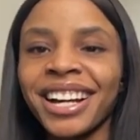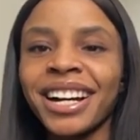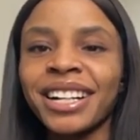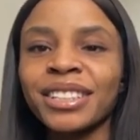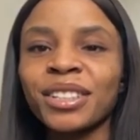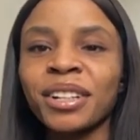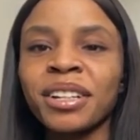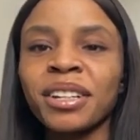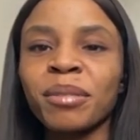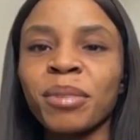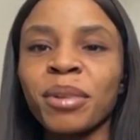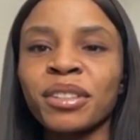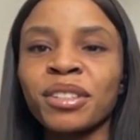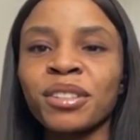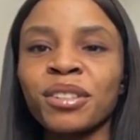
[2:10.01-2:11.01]
And talking
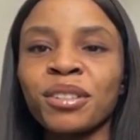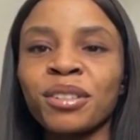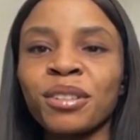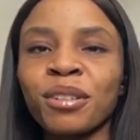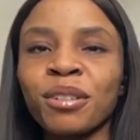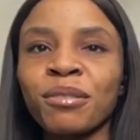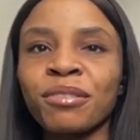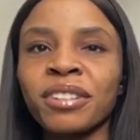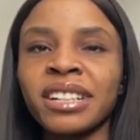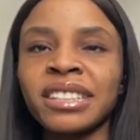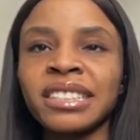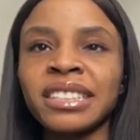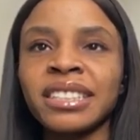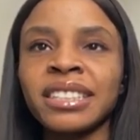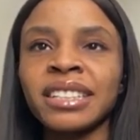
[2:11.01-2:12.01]
about the news of
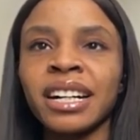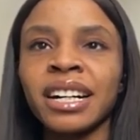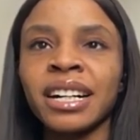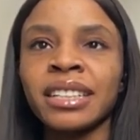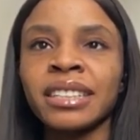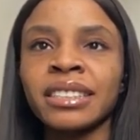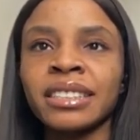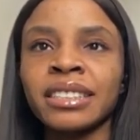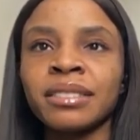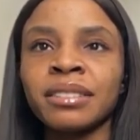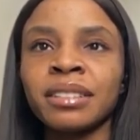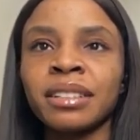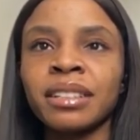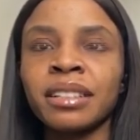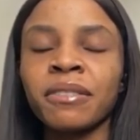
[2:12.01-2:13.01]
Randy
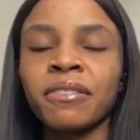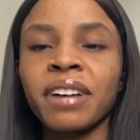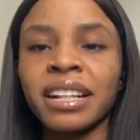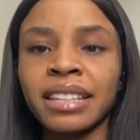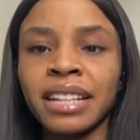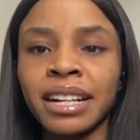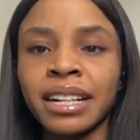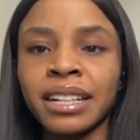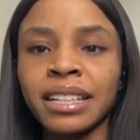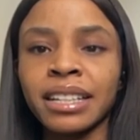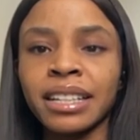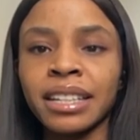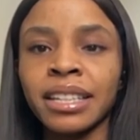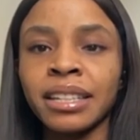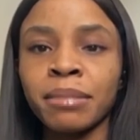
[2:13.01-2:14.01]
and the fact that
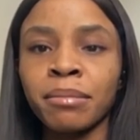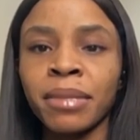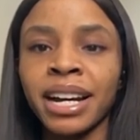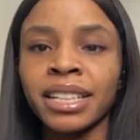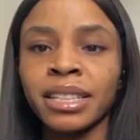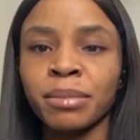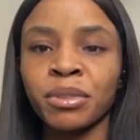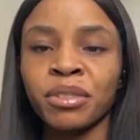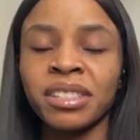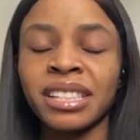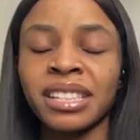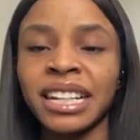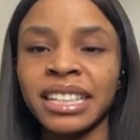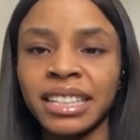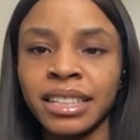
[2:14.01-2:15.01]
he might be
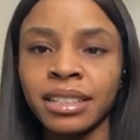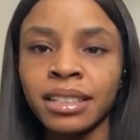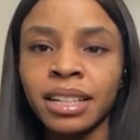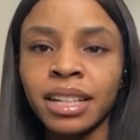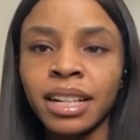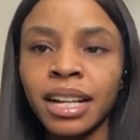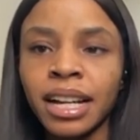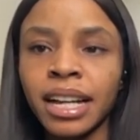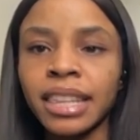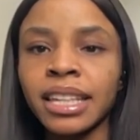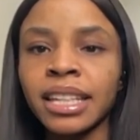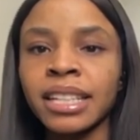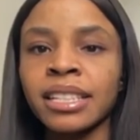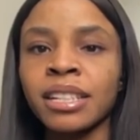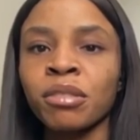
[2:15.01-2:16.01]
resigning, I
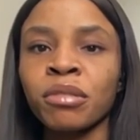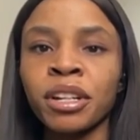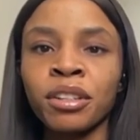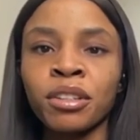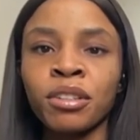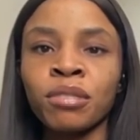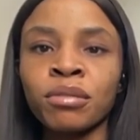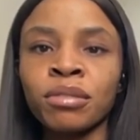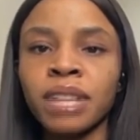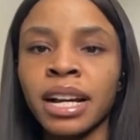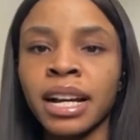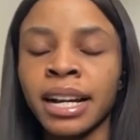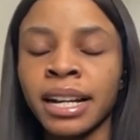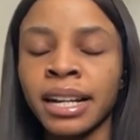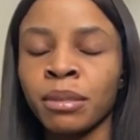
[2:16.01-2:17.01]
think is a great
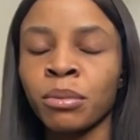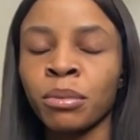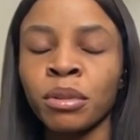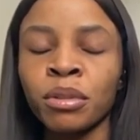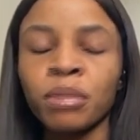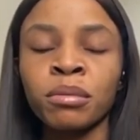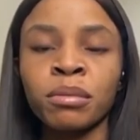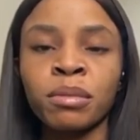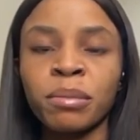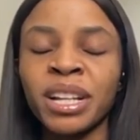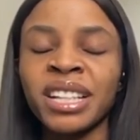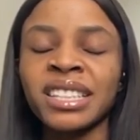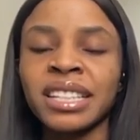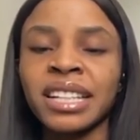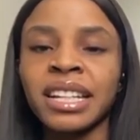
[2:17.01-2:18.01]
news. I hmm. will mm.
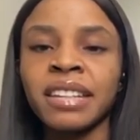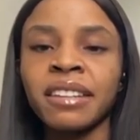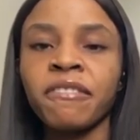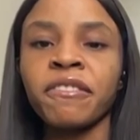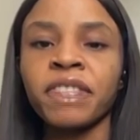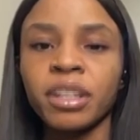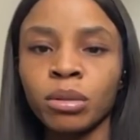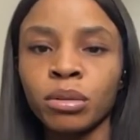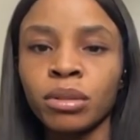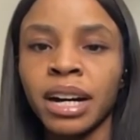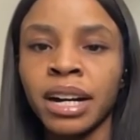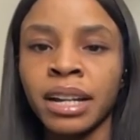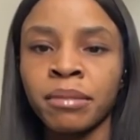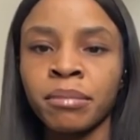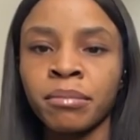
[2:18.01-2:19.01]
personally
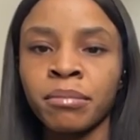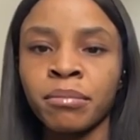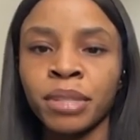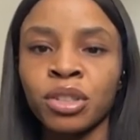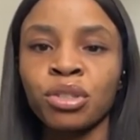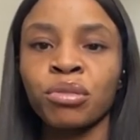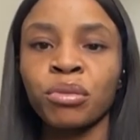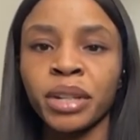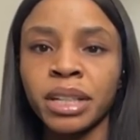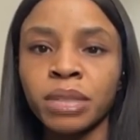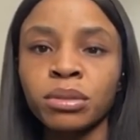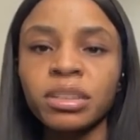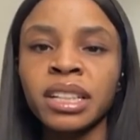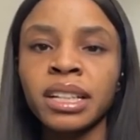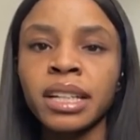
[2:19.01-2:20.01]
feel and be
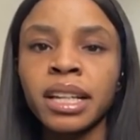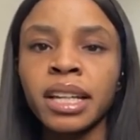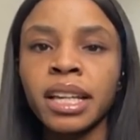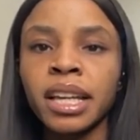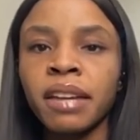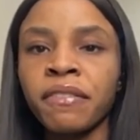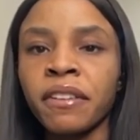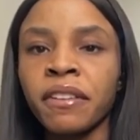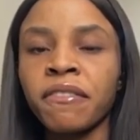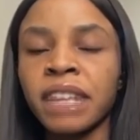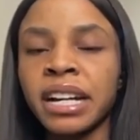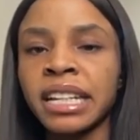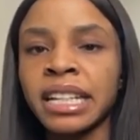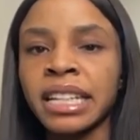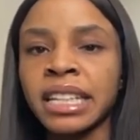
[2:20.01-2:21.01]
thrilled if he
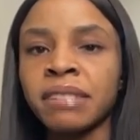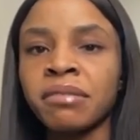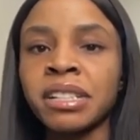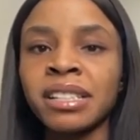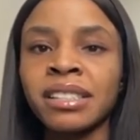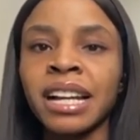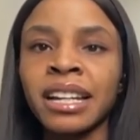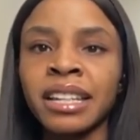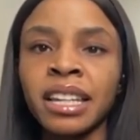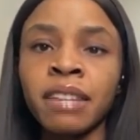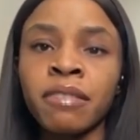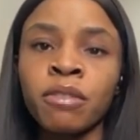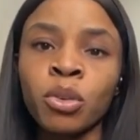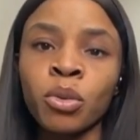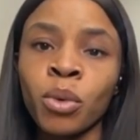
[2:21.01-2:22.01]
finally resigned,
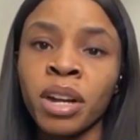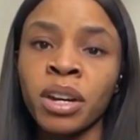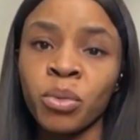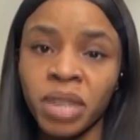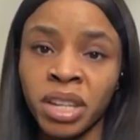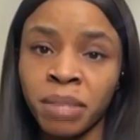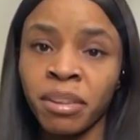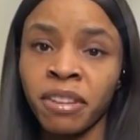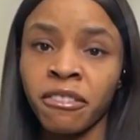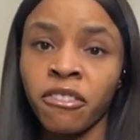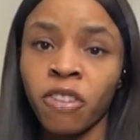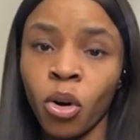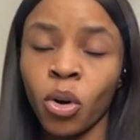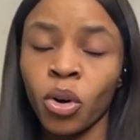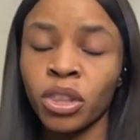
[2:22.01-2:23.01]
even one week
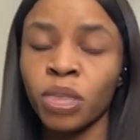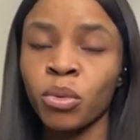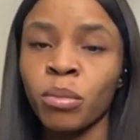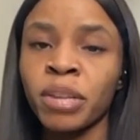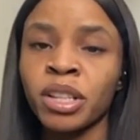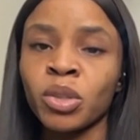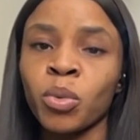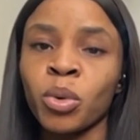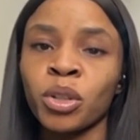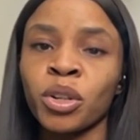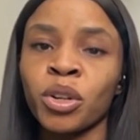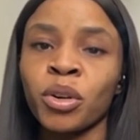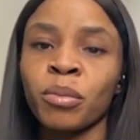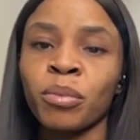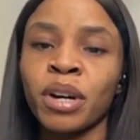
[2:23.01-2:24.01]
before the Women's
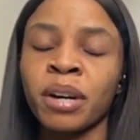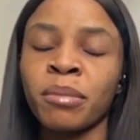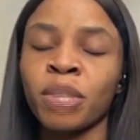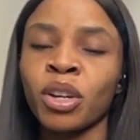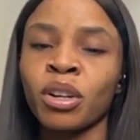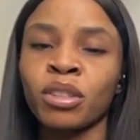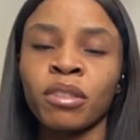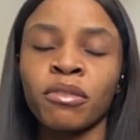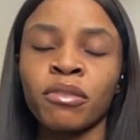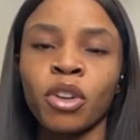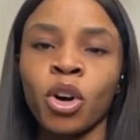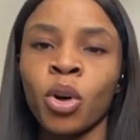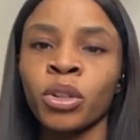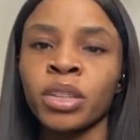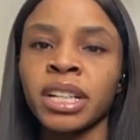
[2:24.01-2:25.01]
World Cup, uh, because of
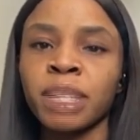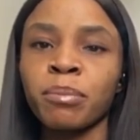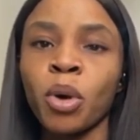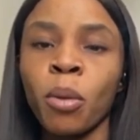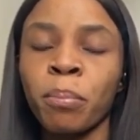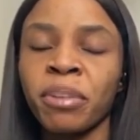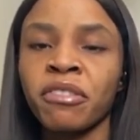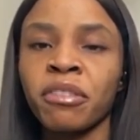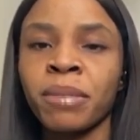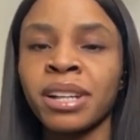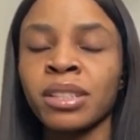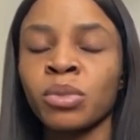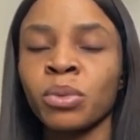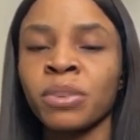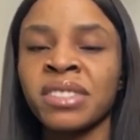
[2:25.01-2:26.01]
all the poor
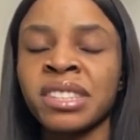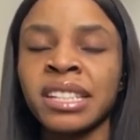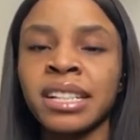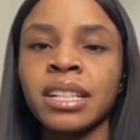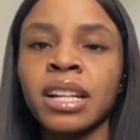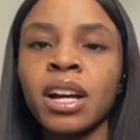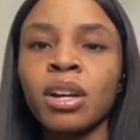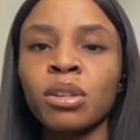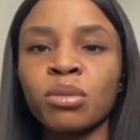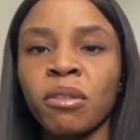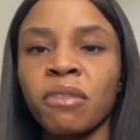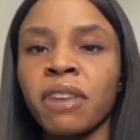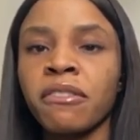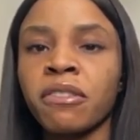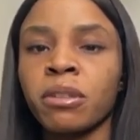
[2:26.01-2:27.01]
performance we've seen
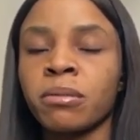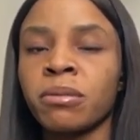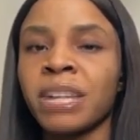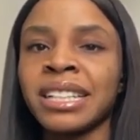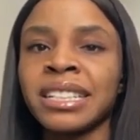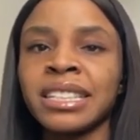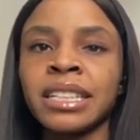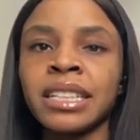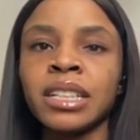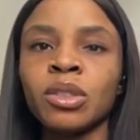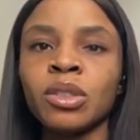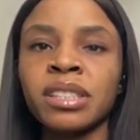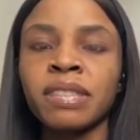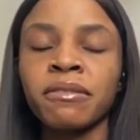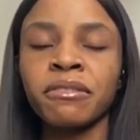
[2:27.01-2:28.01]
so far from
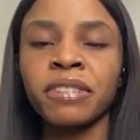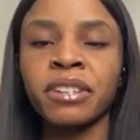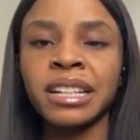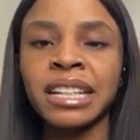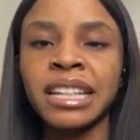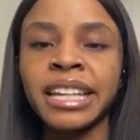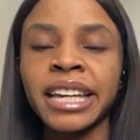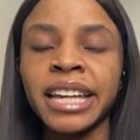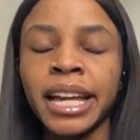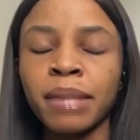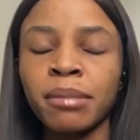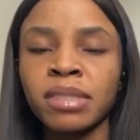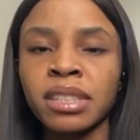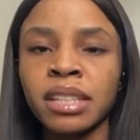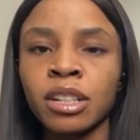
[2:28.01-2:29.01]
Randy, losing friendly
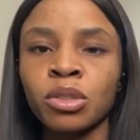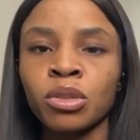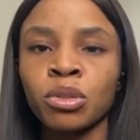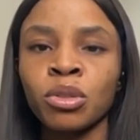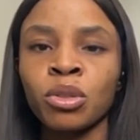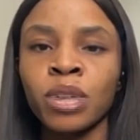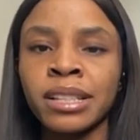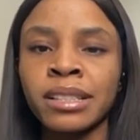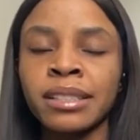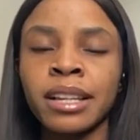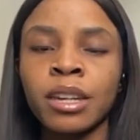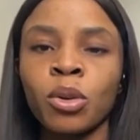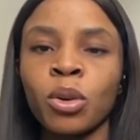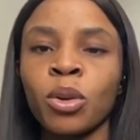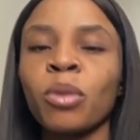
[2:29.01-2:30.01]
games uh, to
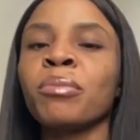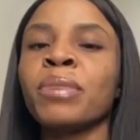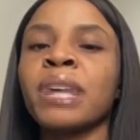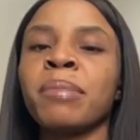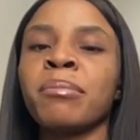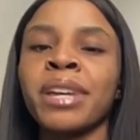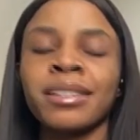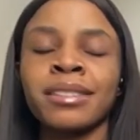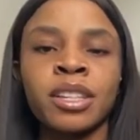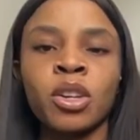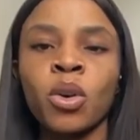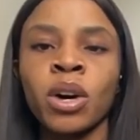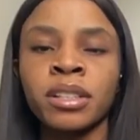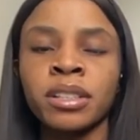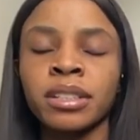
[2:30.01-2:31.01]
USA, Colombia,
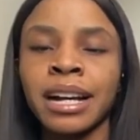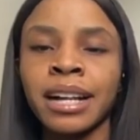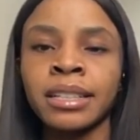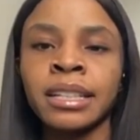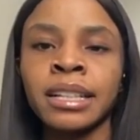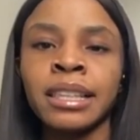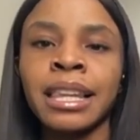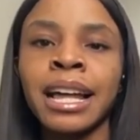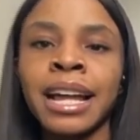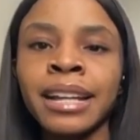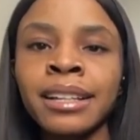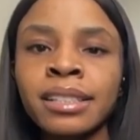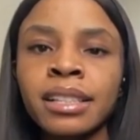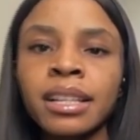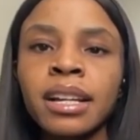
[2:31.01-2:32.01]
Mexico, and the
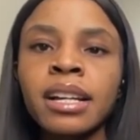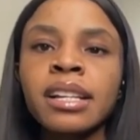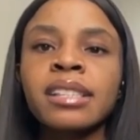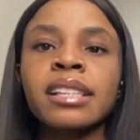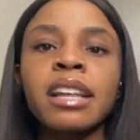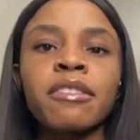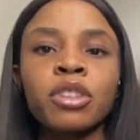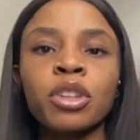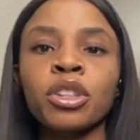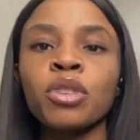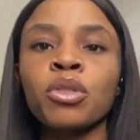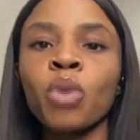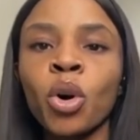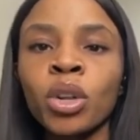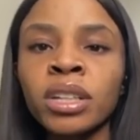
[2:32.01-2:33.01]
likes, seven on
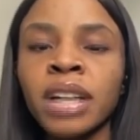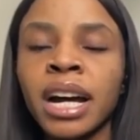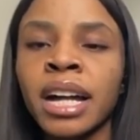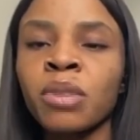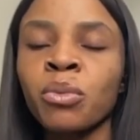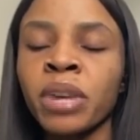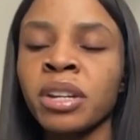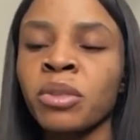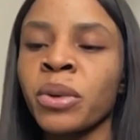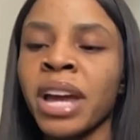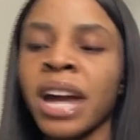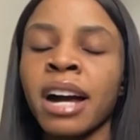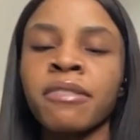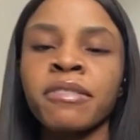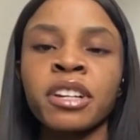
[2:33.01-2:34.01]
the run. And when
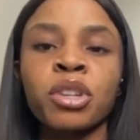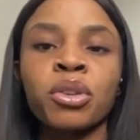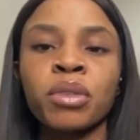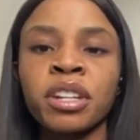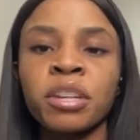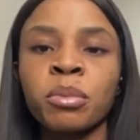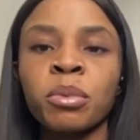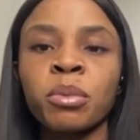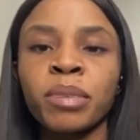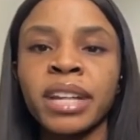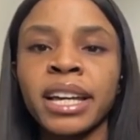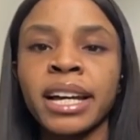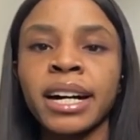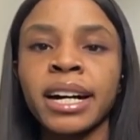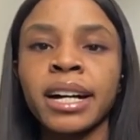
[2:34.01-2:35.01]
we have incredible
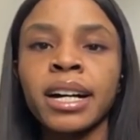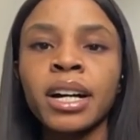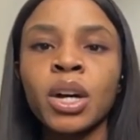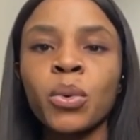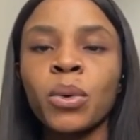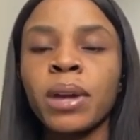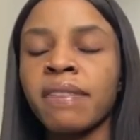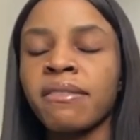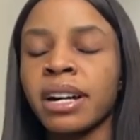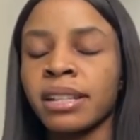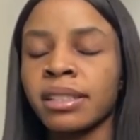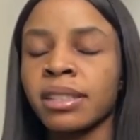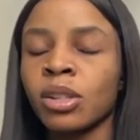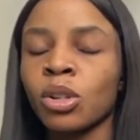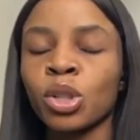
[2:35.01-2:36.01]
player we have
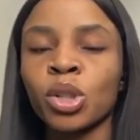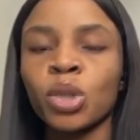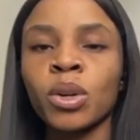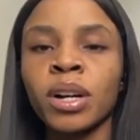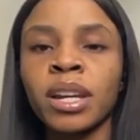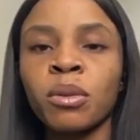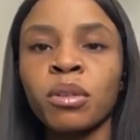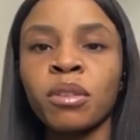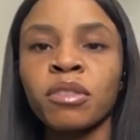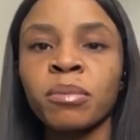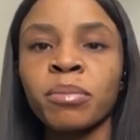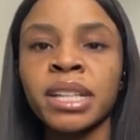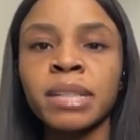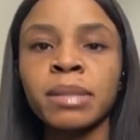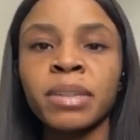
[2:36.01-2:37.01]
Asisat Oshoala, one of
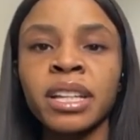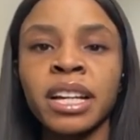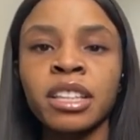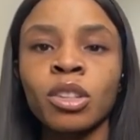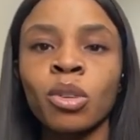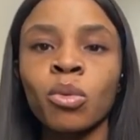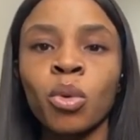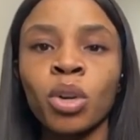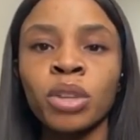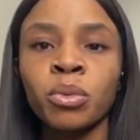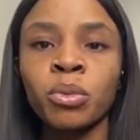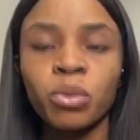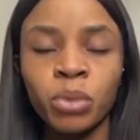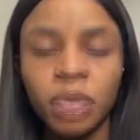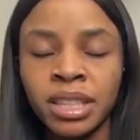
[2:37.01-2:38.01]
the best players in the
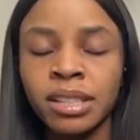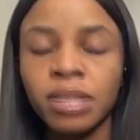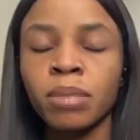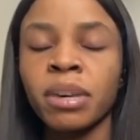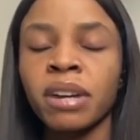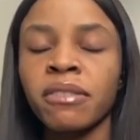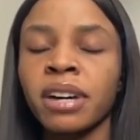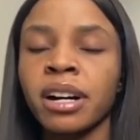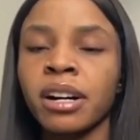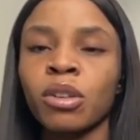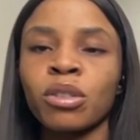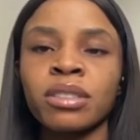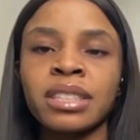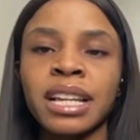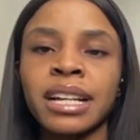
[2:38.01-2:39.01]
world with the Super
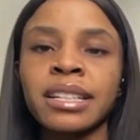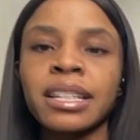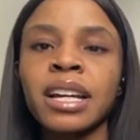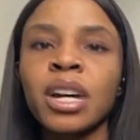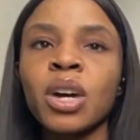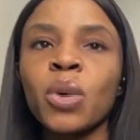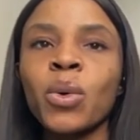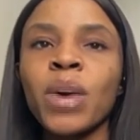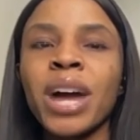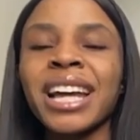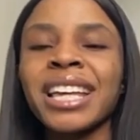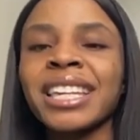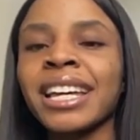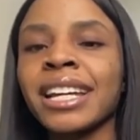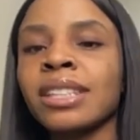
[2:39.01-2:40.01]
Falcons, and we
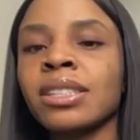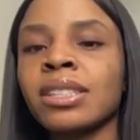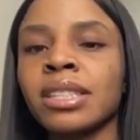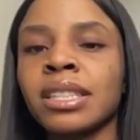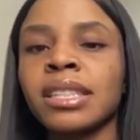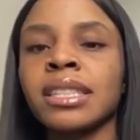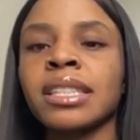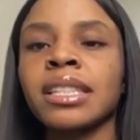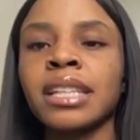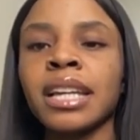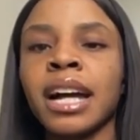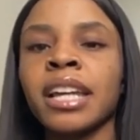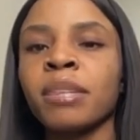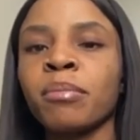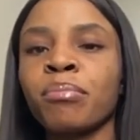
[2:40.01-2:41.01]
are yet to
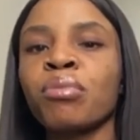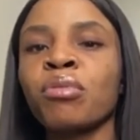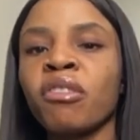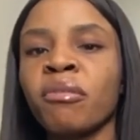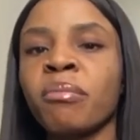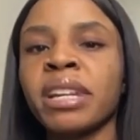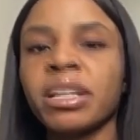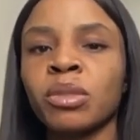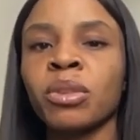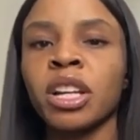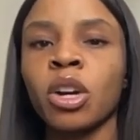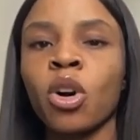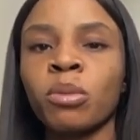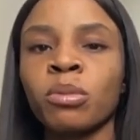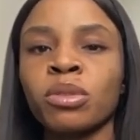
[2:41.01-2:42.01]
see an improvement
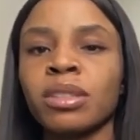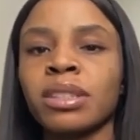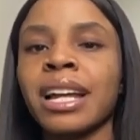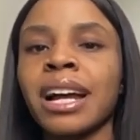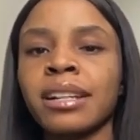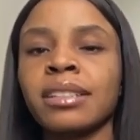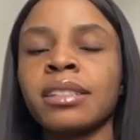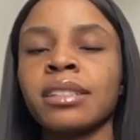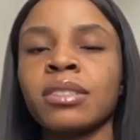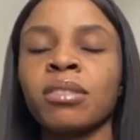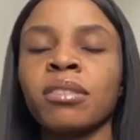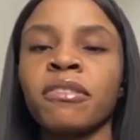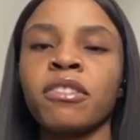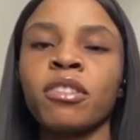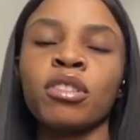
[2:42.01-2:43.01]
when it comes to
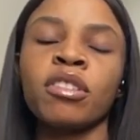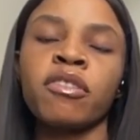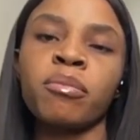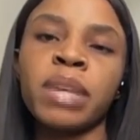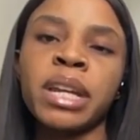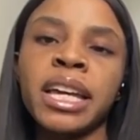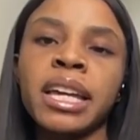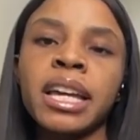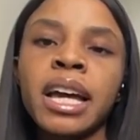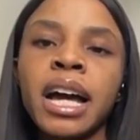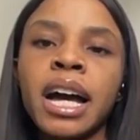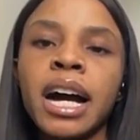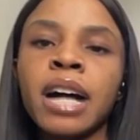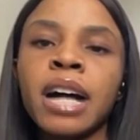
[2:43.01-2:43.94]
tactics on the field of play.